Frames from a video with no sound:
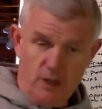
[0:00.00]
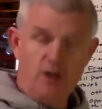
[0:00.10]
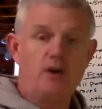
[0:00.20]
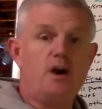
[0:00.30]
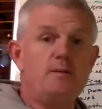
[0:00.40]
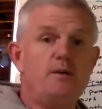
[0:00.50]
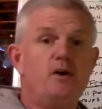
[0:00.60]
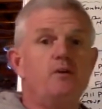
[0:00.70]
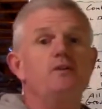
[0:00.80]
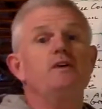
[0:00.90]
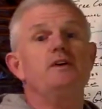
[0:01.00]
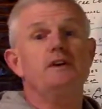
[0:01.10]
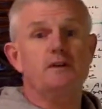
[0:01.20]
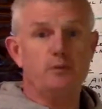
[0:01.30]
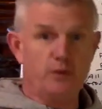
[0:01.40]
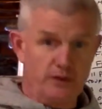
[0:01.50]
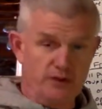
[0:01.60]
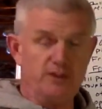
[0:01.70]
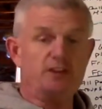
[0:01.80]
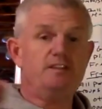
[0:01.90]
a combo with a stick